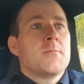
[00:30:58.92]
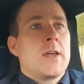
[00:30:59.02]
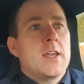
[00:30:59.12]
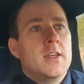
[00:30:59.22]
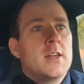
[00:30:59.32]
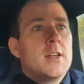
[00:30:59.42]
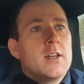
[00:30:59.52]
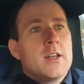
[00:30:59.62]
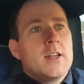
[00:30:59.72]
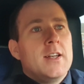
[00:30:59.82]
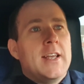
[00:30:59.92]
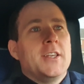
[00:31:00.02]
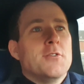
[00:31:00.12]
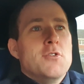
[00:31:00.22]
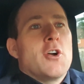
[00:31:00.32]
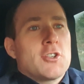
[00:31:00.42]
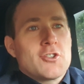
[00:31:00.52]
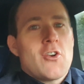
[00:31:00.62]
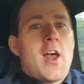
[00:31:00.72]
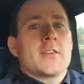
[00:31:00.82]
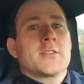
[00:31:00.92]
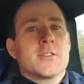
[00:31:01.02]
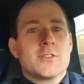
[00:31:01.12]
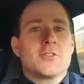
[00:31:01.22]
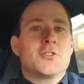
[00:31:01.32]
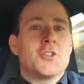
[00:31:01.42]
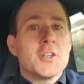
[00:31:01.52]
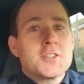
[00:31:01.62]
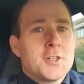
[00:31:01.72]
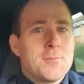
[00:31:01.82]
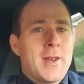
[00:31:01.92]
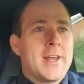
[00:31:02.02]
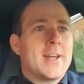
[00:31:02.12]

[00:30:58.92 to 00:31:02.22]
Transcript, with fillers: to me, "Lee, you look stressed." just admit